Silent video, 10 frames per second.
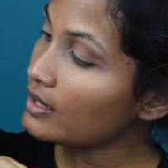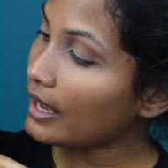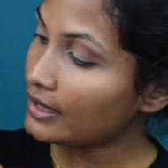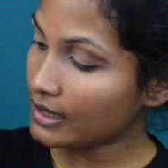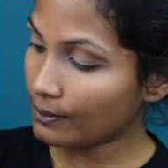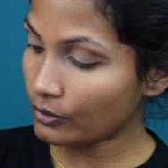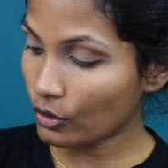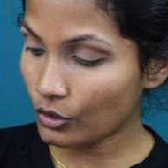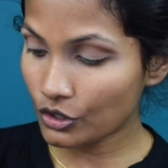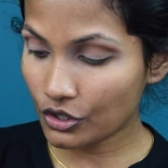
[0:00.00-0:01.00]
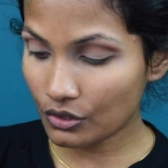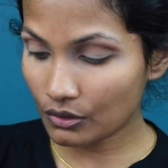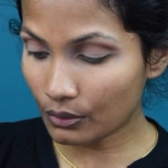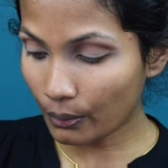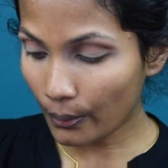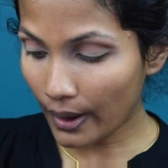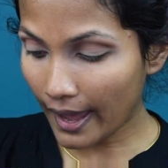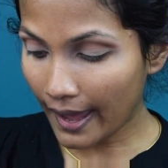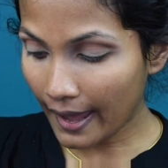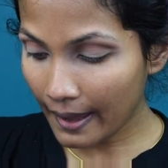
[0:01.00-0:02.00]
and I'm going to
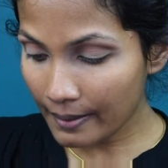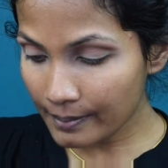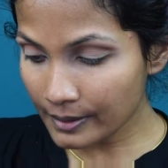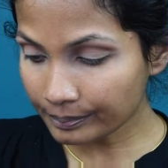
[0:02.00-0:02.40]
grab